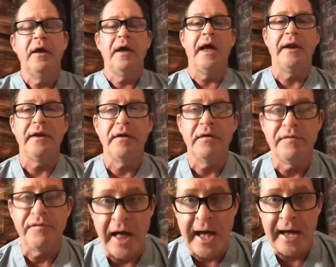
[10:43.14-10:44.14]
And
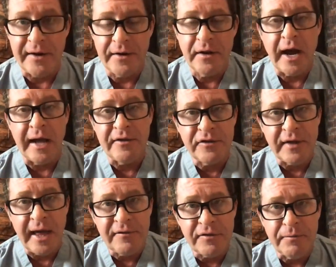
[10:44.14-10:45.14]
Vlad, I
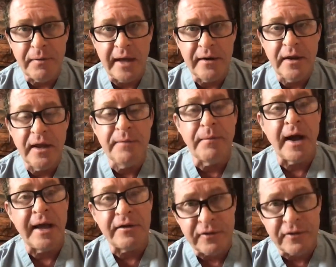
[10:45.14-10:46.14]
say to the man in my
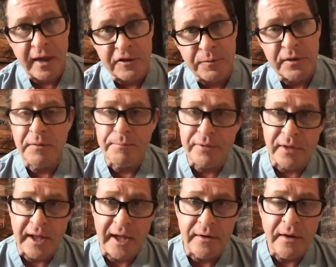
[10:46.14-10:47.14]
assessment and
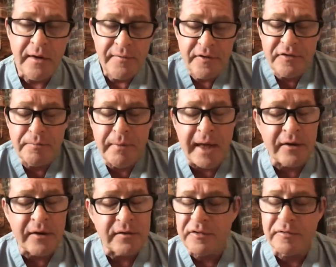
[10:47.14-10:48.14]
plan, this is,
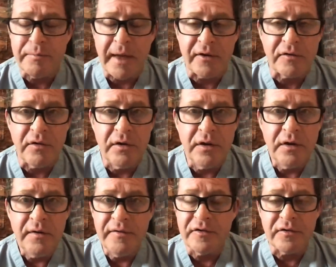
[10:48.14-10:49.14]
med this is medical.
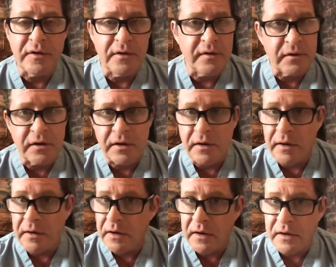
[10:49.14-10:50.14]
This is a, a,
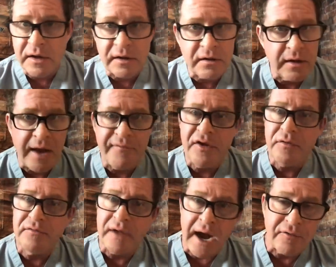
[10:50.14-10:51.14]
a, every
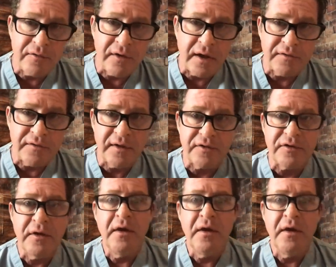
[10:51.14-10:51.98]
doctor does this.